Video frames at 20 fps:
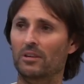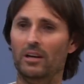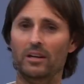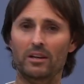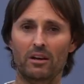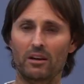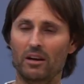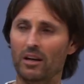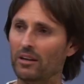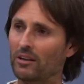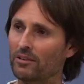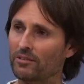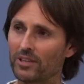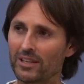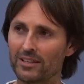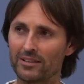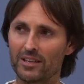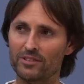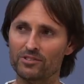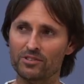I don't
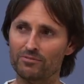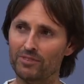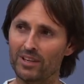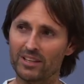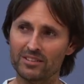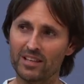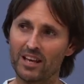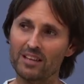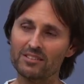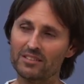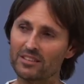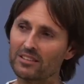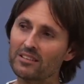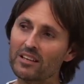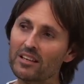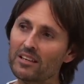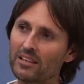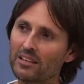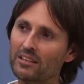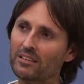think that's a fantastic
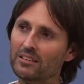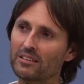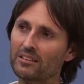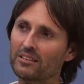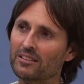thing.